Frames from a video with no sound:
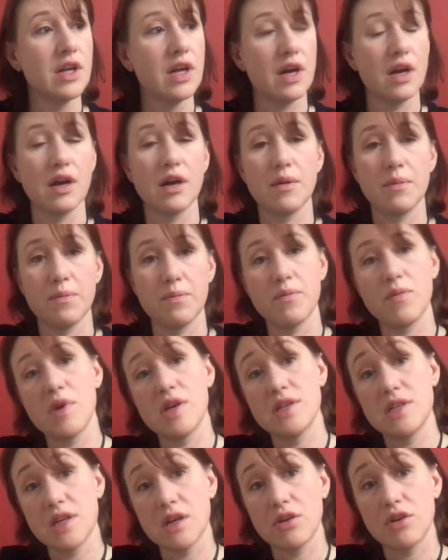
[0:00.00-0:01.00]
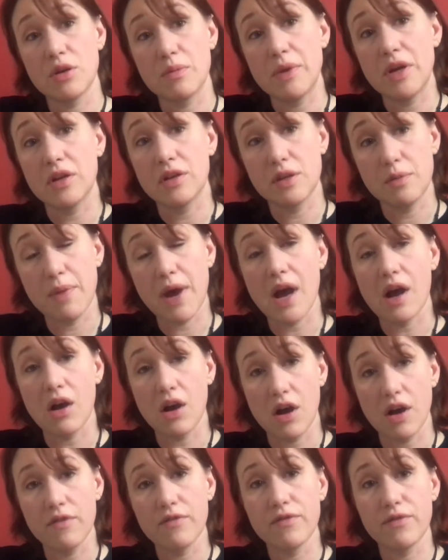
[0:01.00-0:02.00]
and tell your male to back
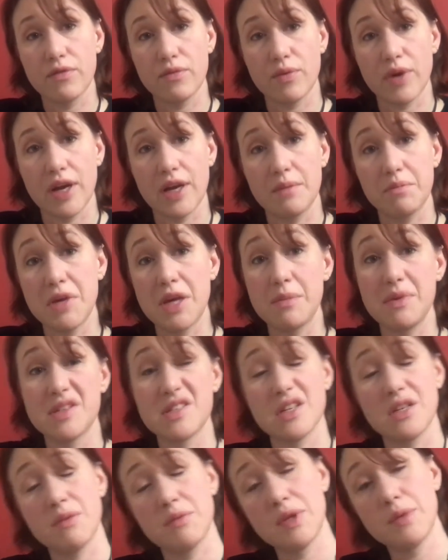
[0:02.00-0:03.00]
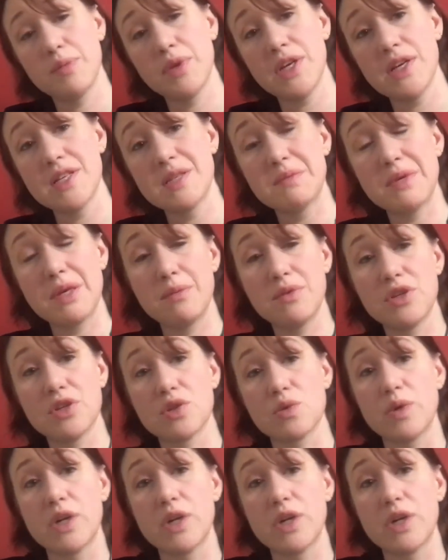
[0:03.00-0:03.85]
off, right? Maybe send them to place, maybe just